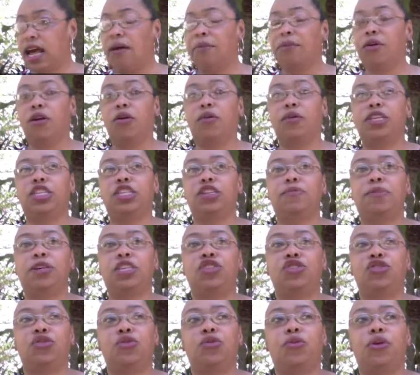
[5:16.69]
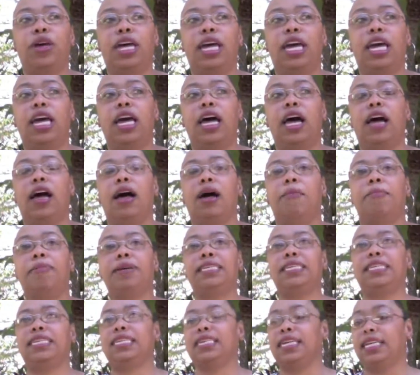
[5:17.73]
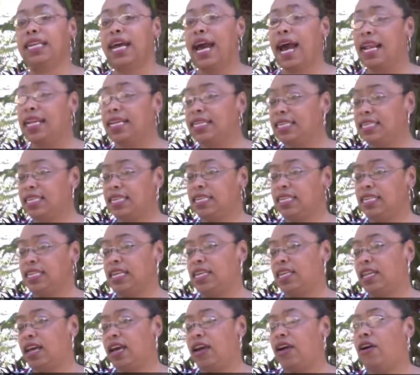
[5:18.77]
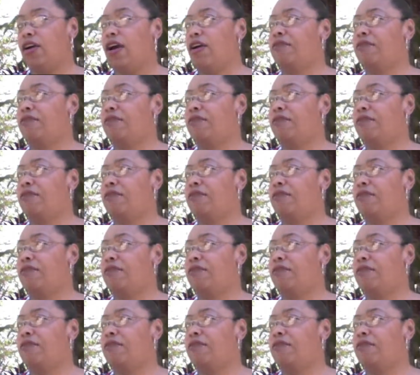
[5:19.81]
I'm going to be doing business analysis in there.